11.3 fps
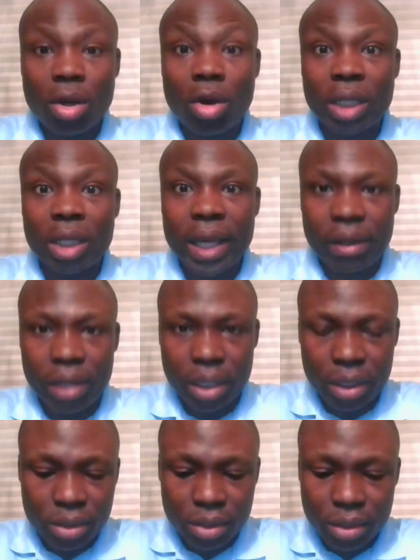on
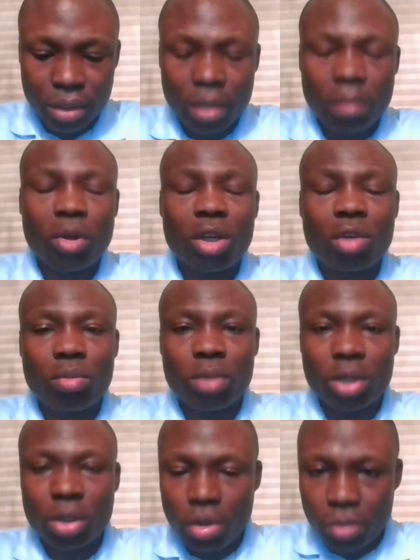errands money will be
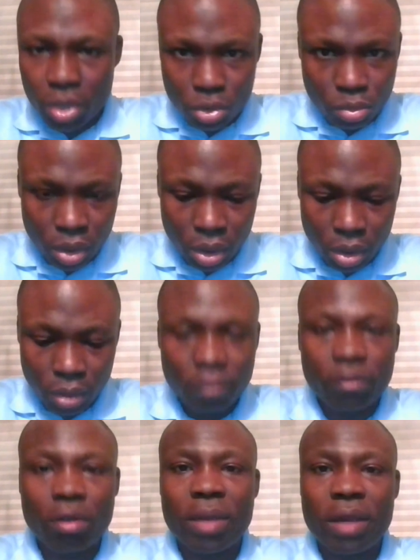coming to me
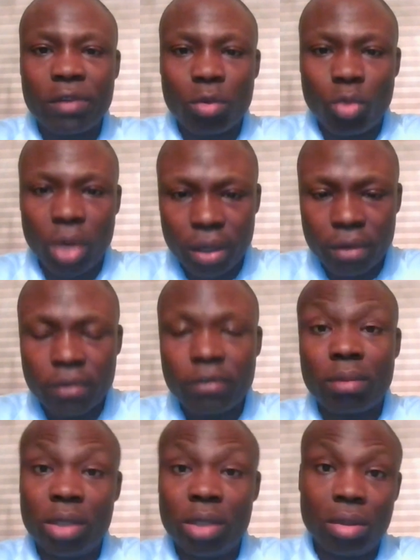from everywhere
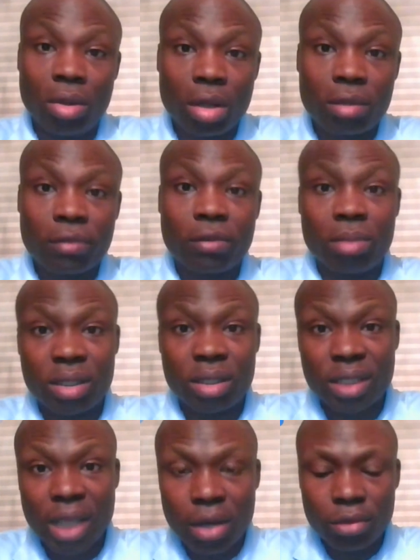from the north from the
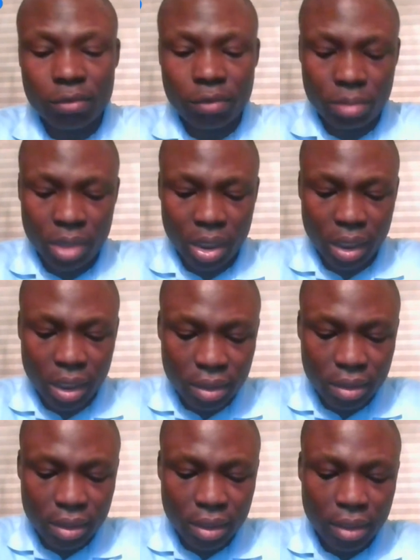south from the
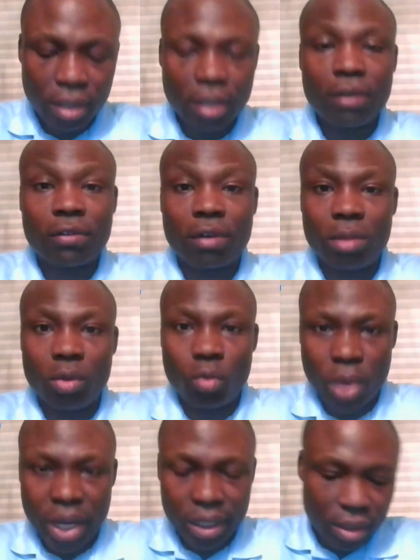east from the
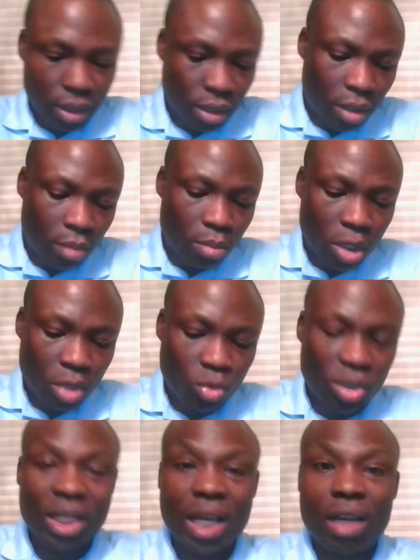west money will
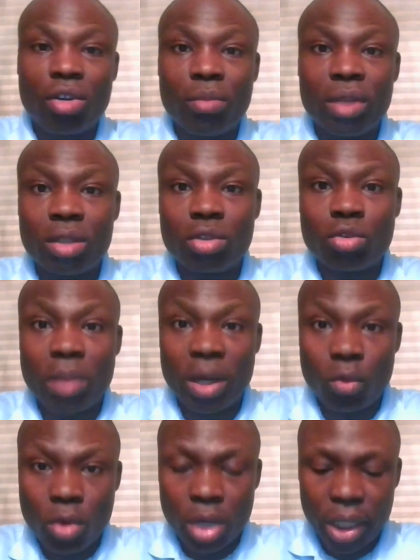start coming into my
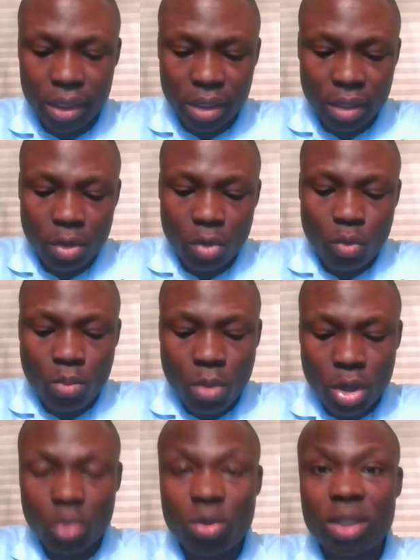wallet
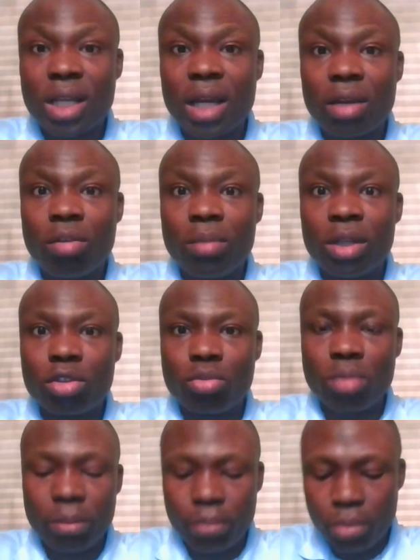money will start coming into
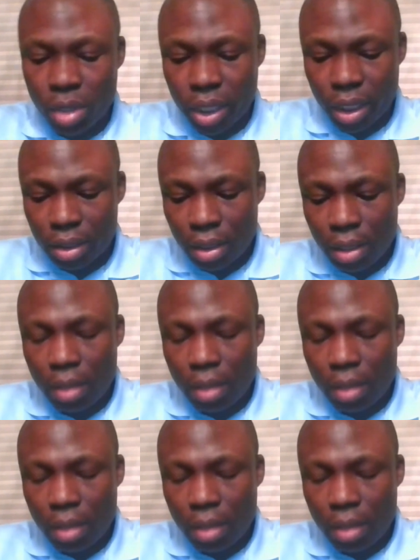my pocket